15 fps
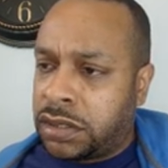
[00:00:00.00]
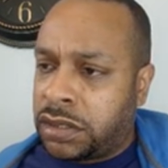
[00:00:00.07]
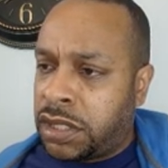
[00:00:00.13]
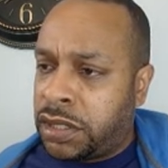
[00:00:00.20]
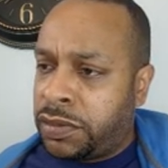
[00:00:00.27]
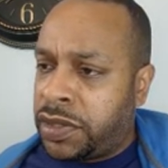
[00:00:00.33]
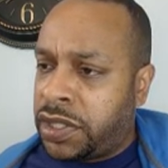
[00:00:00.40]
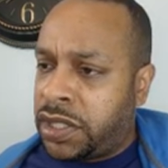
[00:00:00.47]

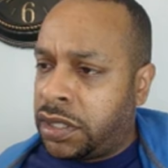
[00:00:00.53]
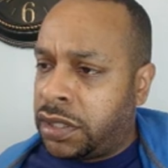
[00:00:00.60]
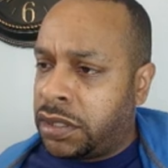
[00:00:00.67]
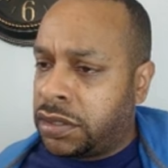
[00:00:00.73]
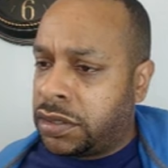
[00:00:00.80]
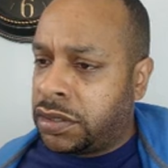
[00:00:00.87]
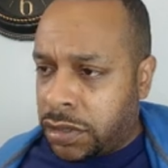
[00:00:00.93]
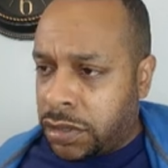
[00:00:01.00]
let me
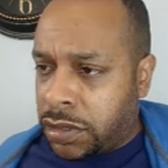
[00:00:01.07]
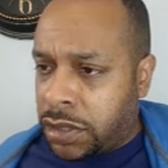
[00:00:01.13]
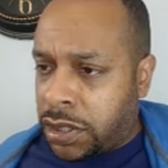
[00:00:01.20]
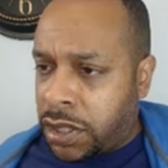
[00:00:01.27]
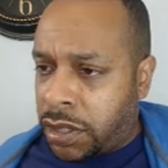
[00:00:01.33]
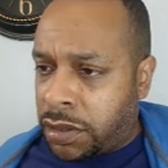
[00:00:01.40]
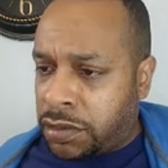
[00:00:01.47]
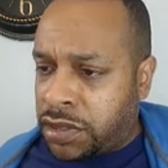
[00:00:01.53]

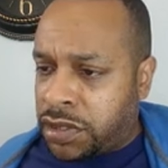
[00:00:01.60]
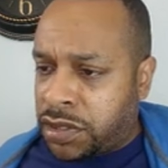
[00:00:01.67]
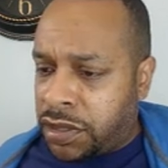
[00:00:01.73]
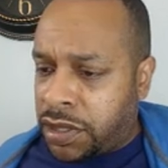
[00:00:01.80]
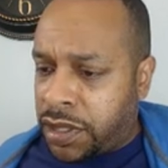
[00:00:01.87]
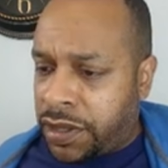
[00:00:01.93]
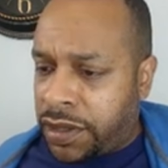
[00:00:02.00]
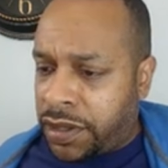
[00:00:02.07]
I was
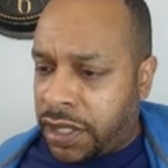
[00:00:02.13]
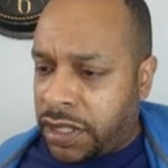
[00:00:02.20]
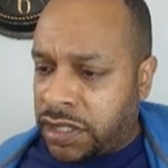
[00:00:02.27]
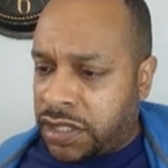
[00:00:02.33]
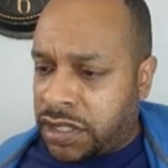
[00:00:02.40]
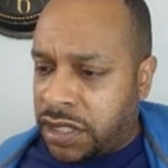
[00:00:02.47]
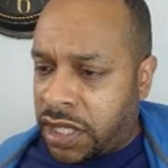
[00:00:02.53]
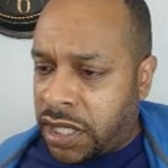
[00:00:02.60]
going to think,
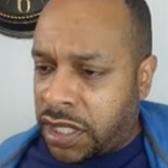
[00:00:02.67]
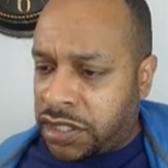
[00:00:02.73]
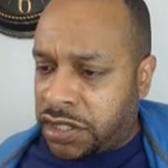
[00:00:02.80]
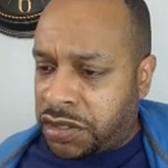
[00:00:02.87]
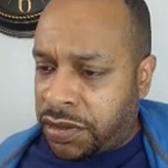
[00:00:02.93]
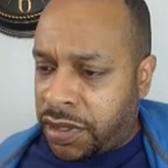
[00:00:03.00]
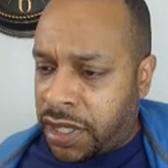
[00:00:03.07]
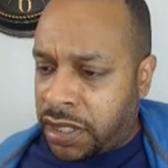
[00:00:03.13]
should I
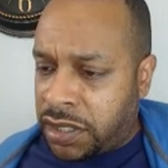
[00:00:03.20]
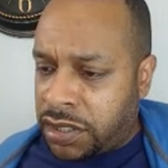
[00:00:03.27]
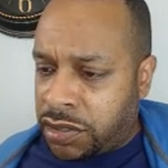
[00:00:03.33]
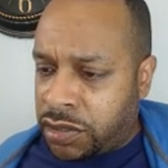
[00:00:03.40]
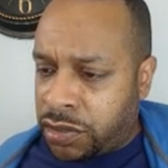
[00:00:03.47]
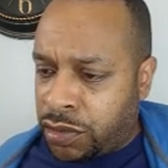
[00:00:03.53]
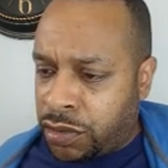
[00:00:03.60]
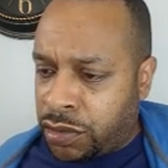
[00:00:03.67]
try
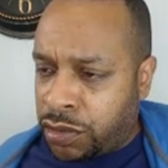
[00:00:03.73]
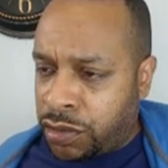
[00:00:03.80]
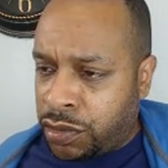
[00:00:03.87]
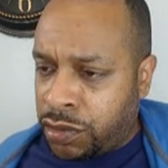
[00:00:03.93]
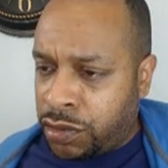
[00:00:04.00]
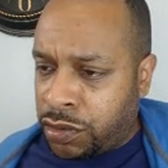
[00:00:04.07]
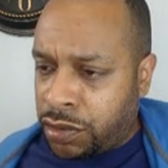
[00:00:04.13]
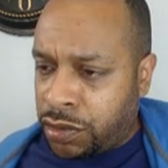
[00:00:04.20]

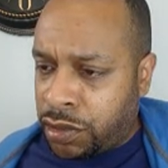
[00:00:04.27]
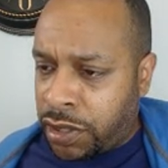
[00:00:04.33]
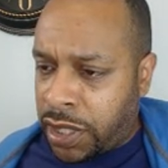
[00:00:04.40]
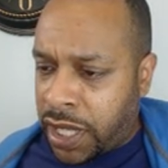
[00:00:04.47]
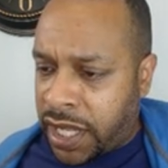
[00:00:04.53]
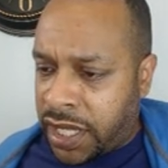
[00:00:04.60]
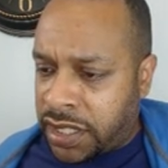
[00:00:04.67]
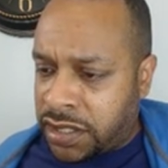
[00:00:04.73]
to go
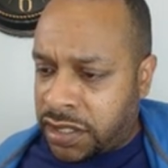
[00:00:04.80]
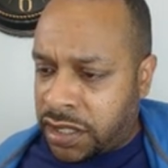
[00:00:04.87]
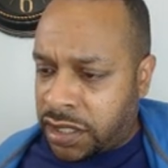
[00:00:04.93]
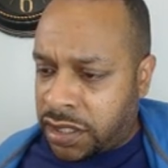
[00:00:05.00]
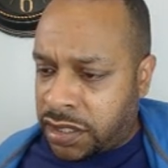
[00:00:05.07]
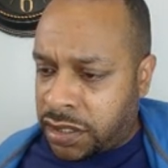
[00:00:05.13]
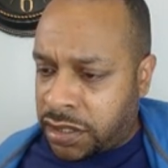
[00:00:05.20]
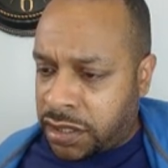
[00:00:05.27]
to
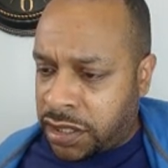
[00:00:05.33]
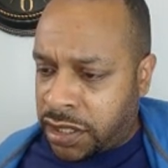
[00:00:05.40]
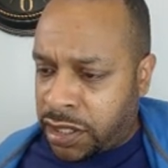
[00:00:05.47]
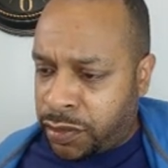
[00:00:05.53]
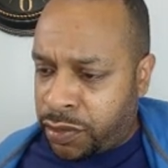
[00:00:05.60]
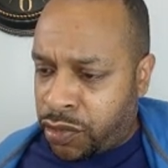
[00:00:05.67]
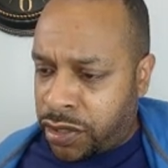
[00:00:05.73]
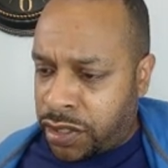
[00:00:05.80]
assets,
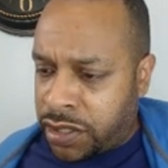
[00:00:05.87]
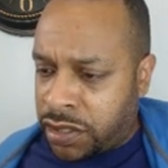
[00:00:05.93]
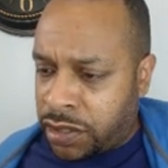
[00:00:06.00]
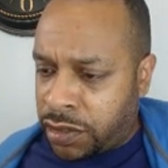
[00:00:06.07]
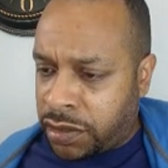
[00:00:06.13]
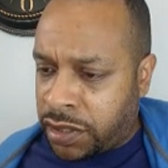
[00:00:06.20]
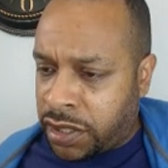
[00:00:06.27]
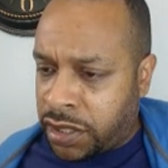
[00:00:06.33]
import
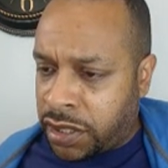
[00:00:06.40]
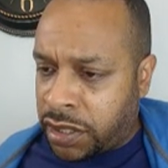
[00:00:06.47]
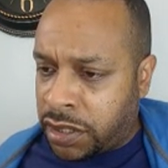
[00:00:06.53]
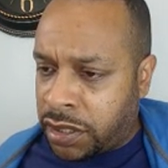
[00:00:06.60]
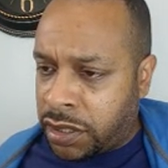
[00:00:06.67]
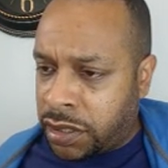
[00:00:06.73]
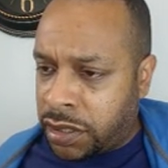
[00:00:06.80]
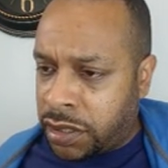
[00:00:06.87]

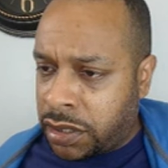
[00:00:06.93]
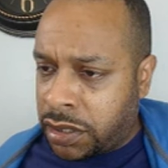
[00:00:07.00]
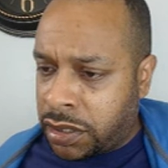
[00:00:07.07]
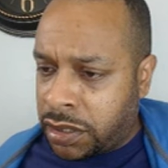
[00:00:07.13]
token?